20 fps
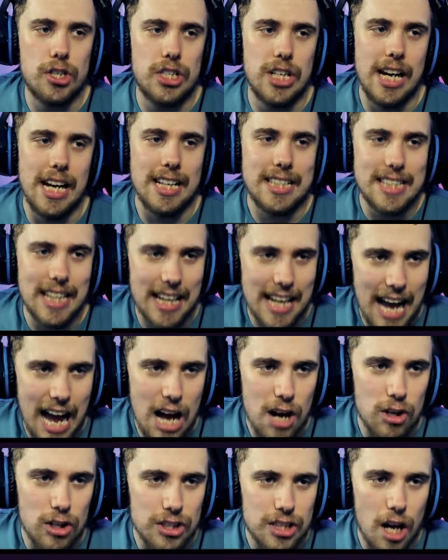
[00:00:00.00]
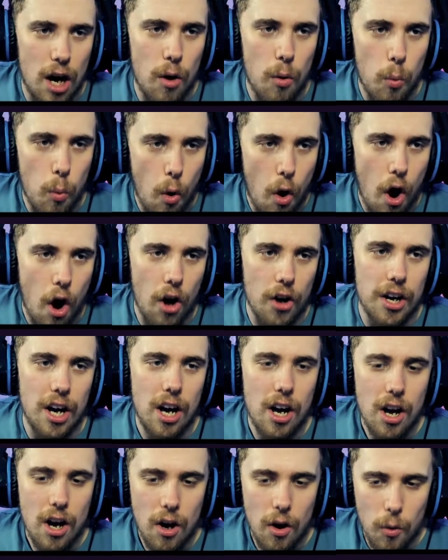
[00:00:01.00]
sheet to get us a
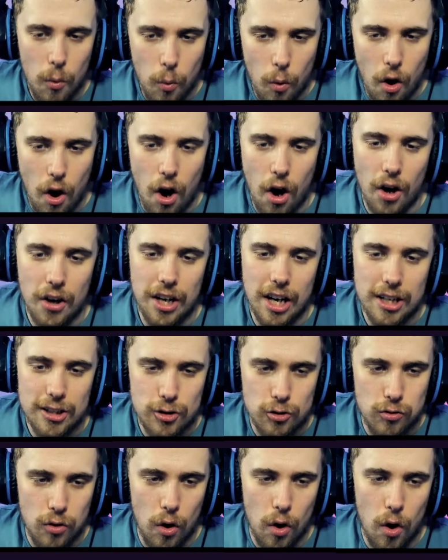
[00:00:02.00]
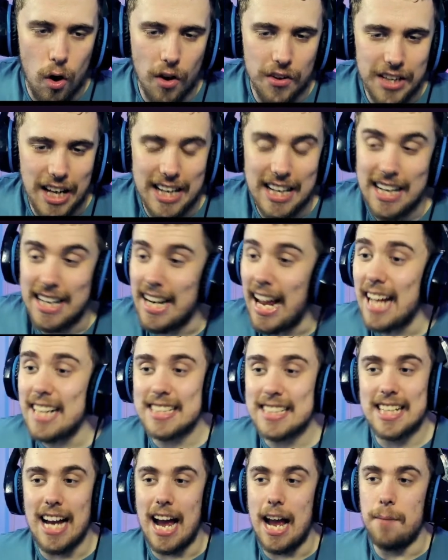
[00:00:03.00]
1-1 draw. And then the
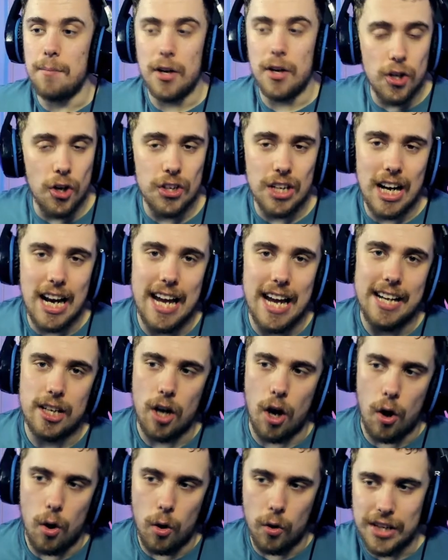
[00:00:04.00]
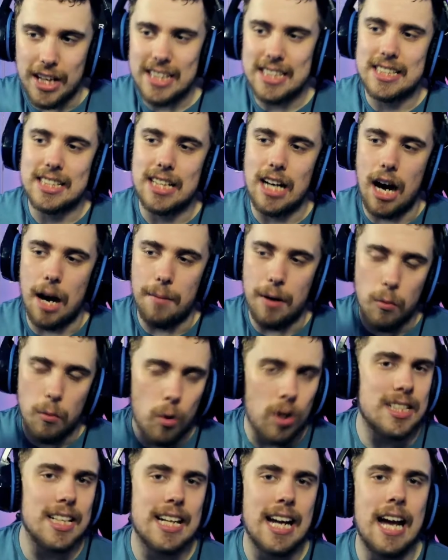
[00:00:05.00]
next game, another late goal. This time it
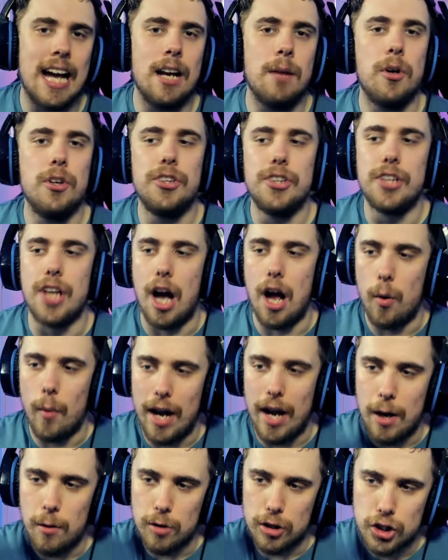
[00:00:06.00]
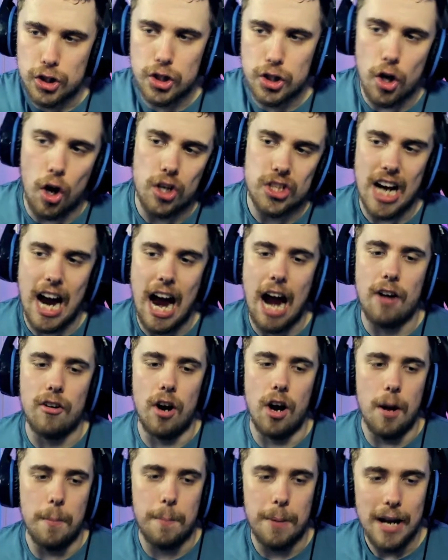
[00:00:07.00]
wasn't Calimundo, it was Josh
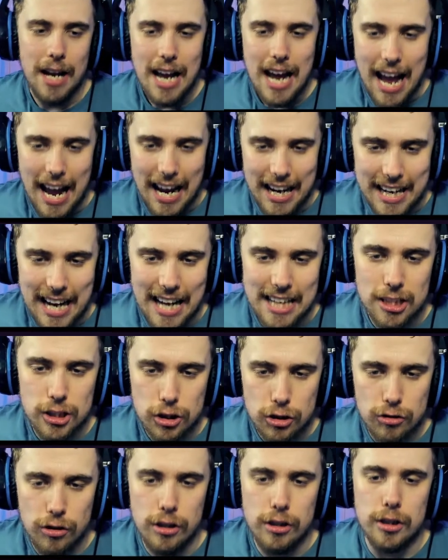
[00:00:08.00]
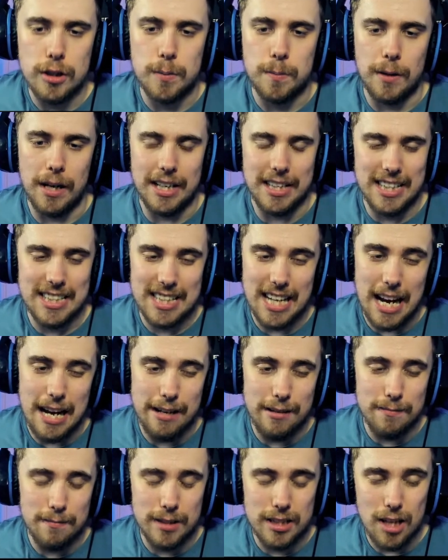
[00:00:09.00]
Harrop against Shrewsbury. This
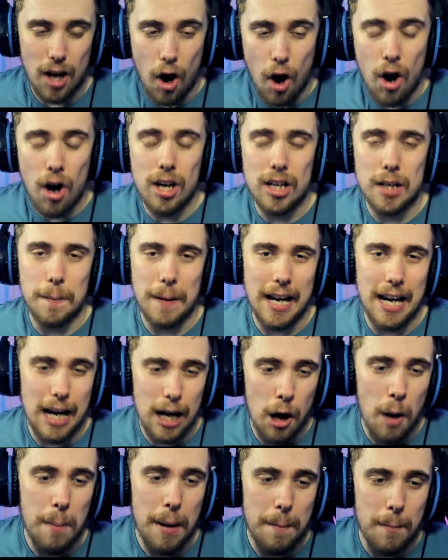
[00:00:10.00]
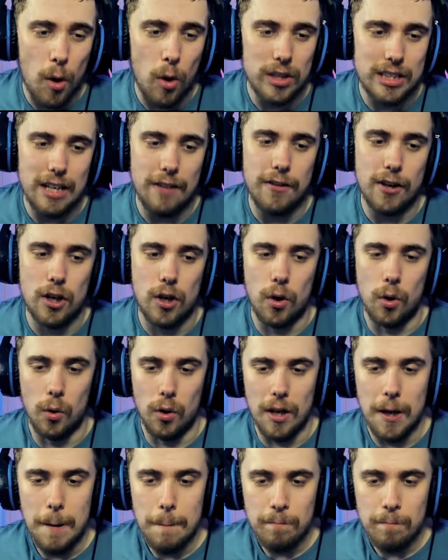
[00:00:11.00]
game's arguably a little bit more difficult